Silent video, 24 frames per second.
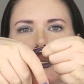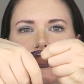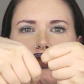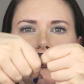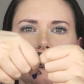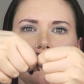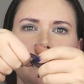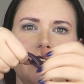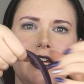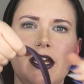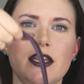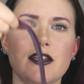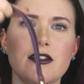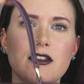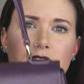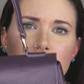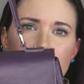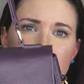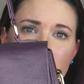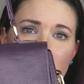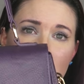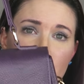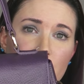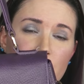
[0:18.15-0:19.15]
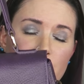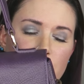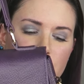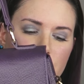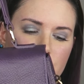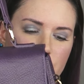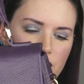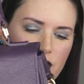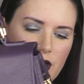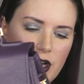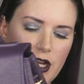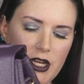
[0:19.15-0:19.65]
has a little handle on the top, which
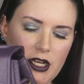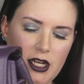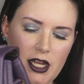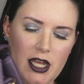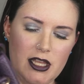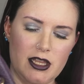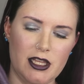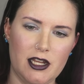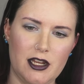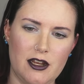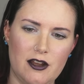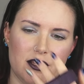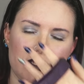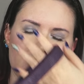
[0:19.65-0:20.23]
is great, and then